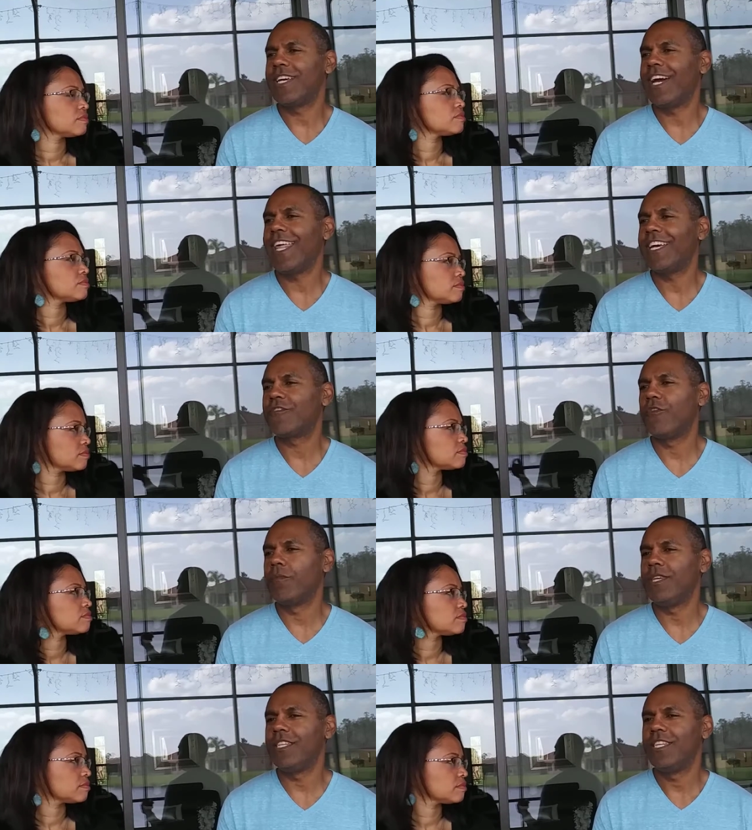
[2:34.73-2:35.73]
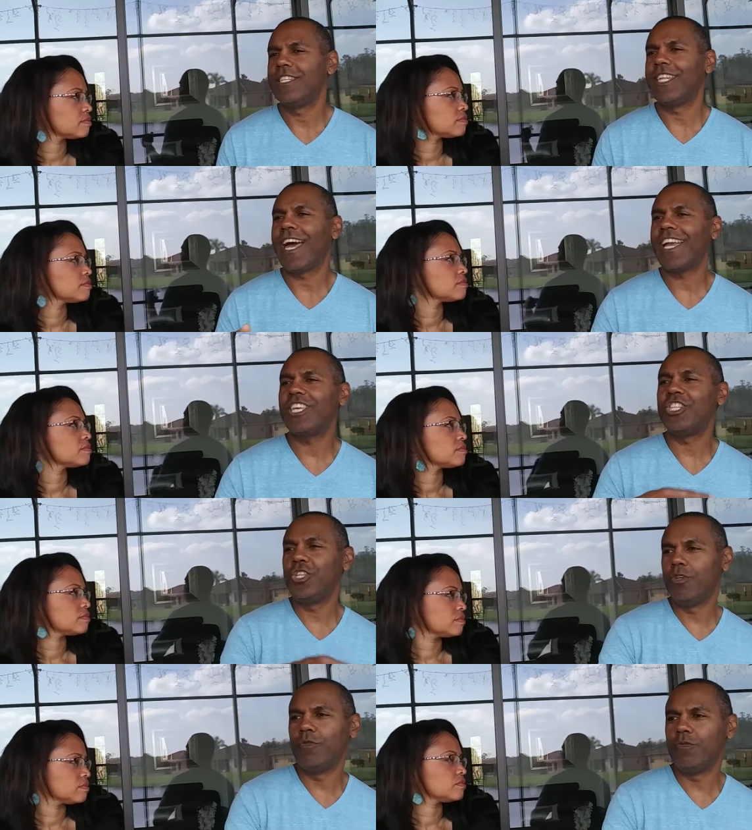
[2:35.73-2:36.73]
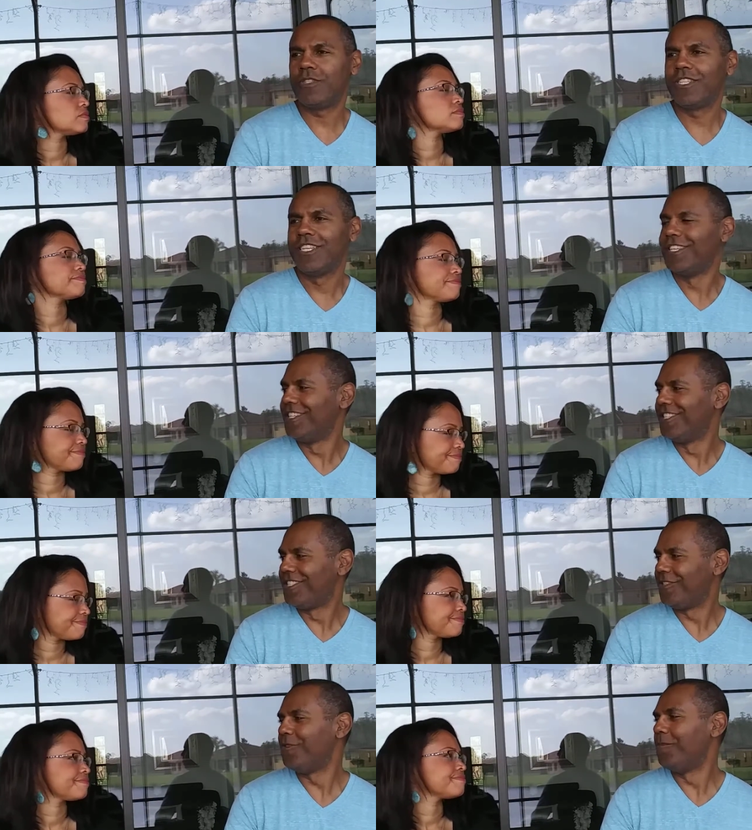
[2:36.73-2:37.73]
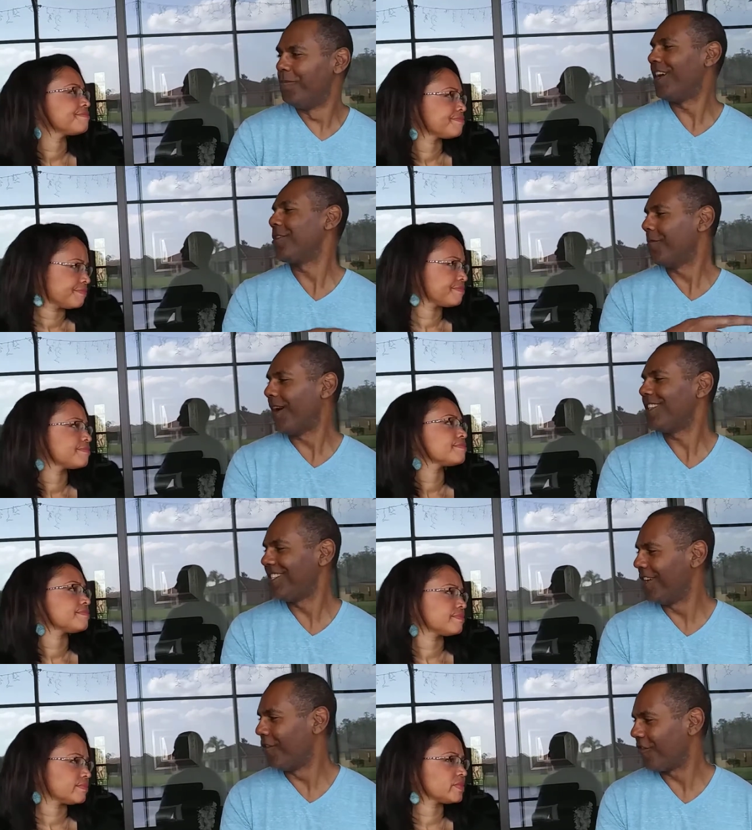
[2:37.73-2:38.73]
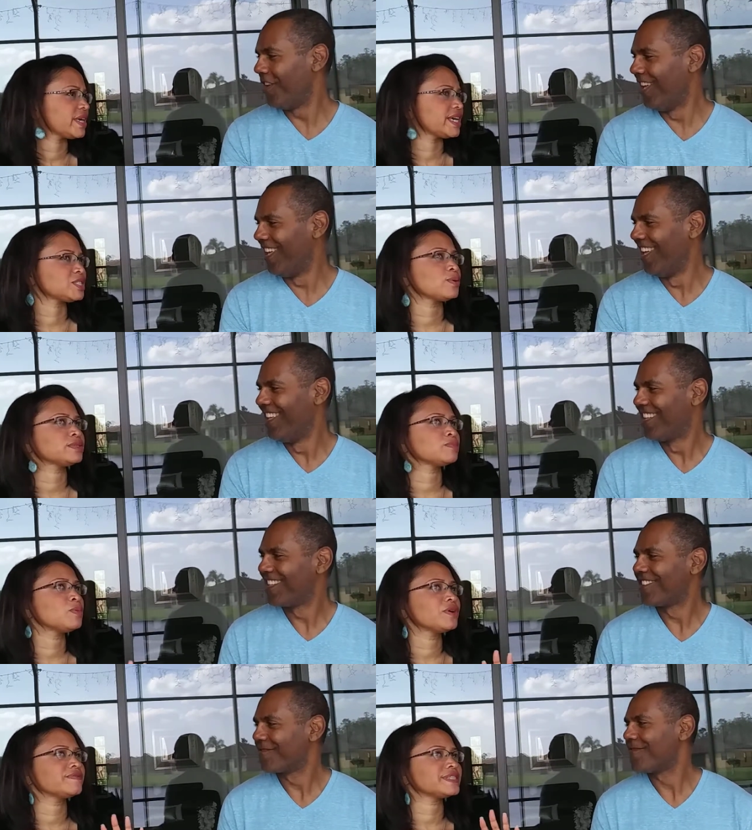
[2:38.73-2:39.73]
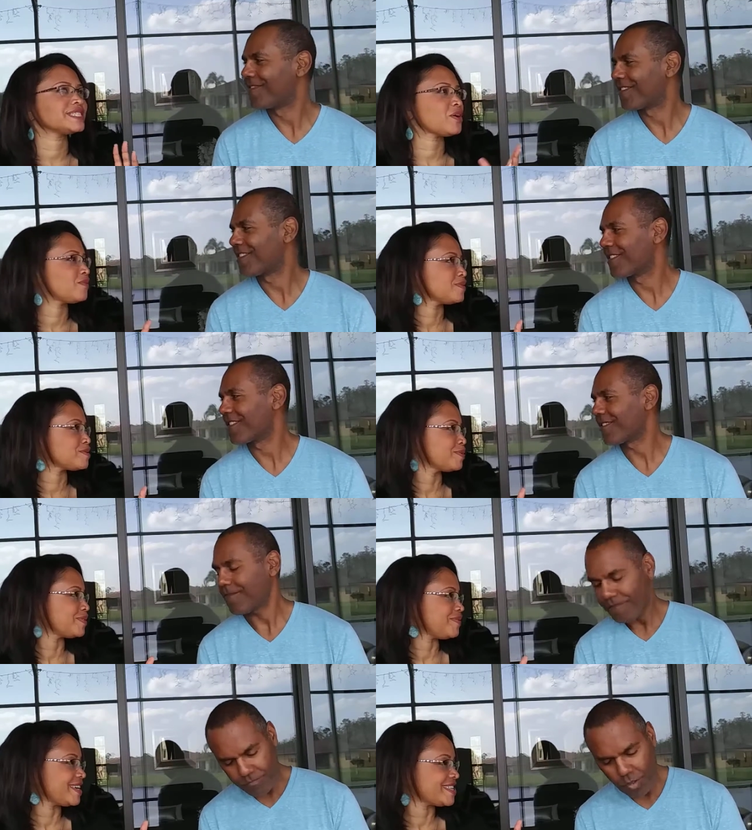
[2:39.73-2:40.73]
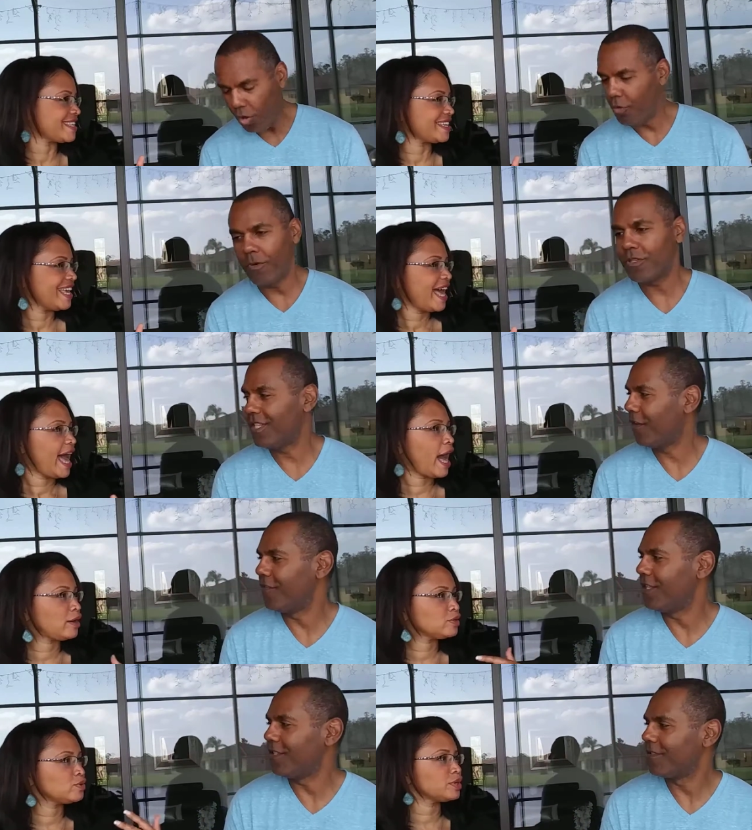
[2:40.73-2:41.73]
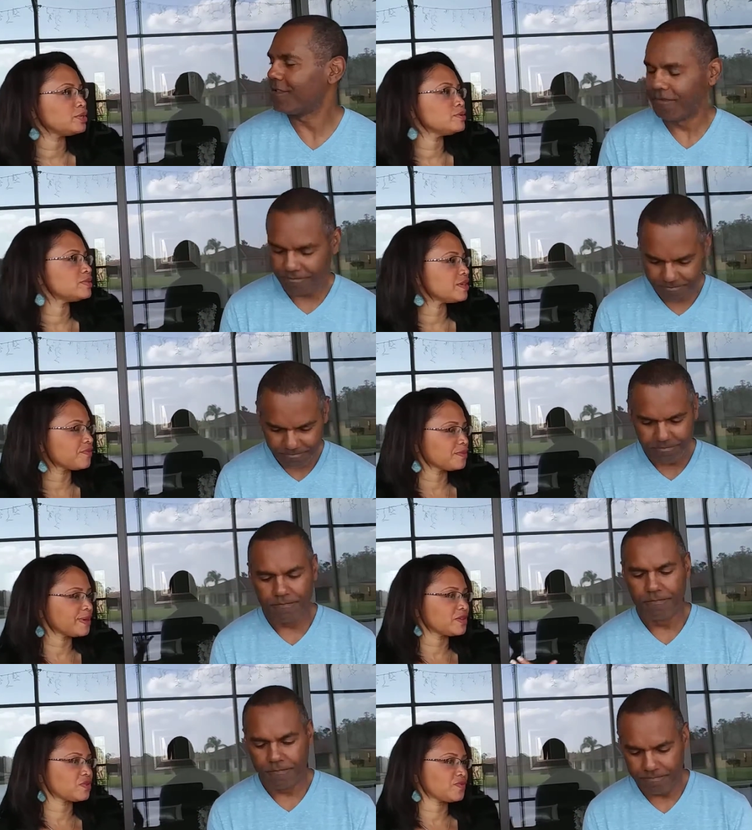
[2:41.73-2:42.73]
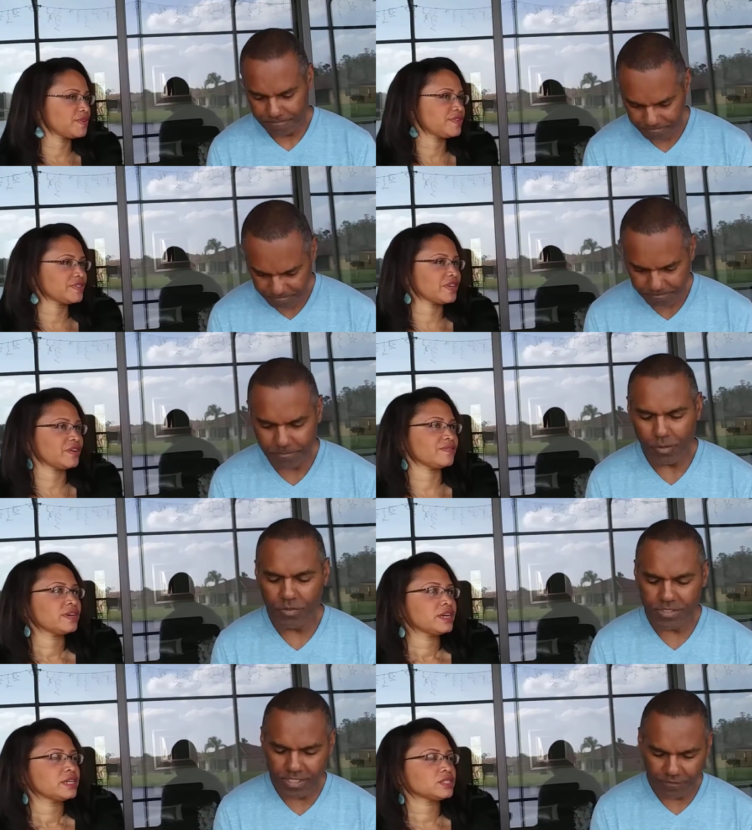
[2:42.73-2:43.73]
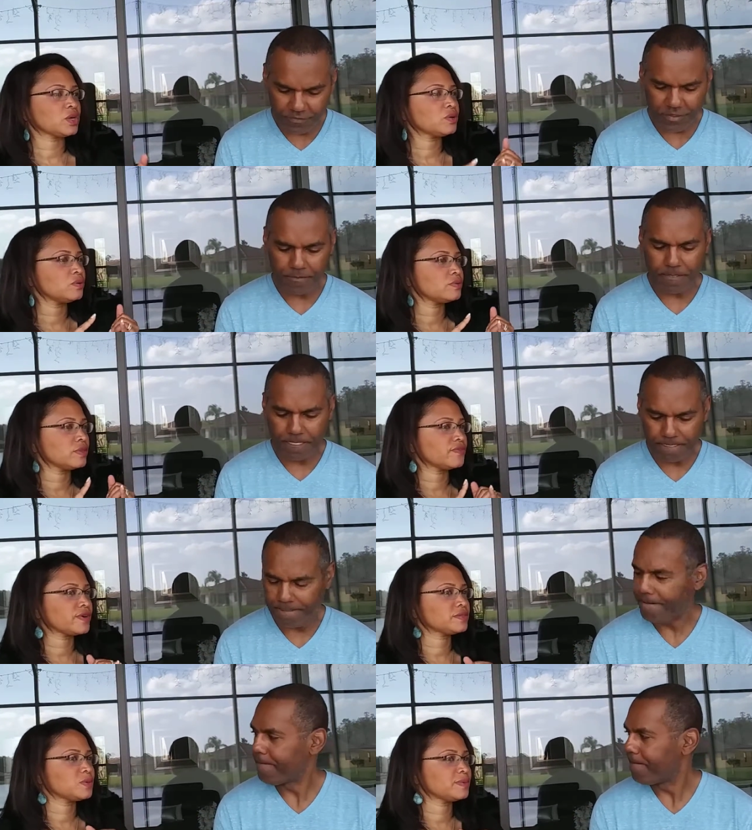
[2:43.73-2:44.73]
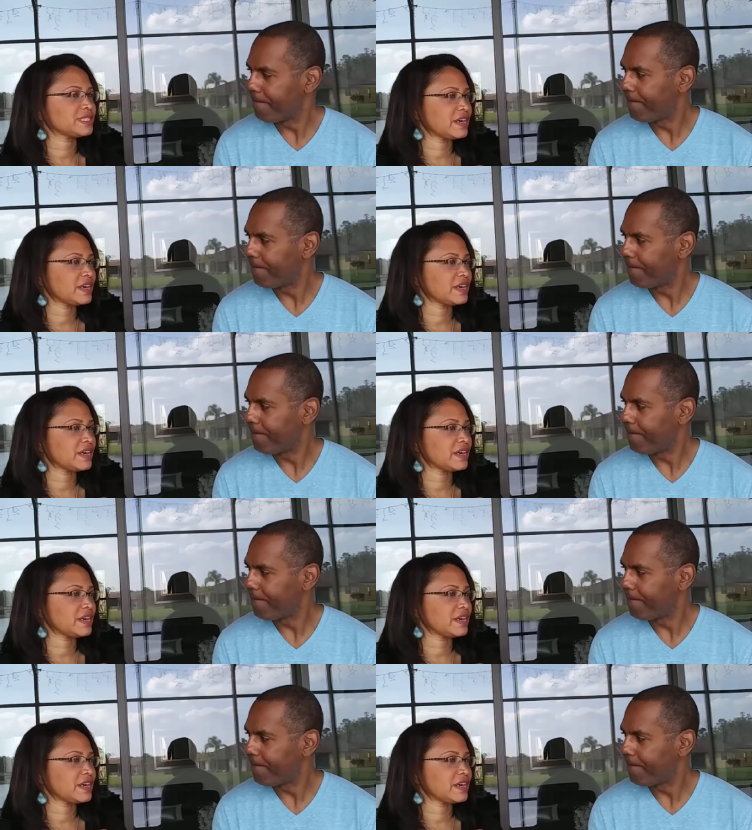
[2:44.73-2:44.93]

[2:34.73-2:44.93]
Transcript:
Speaker 1: god has for me that i can use to better myself. so it's
Speaker 2: more of a selfish motivation. Oh, most definitely. How you could use the information for yourself. Most definitely. So the first one was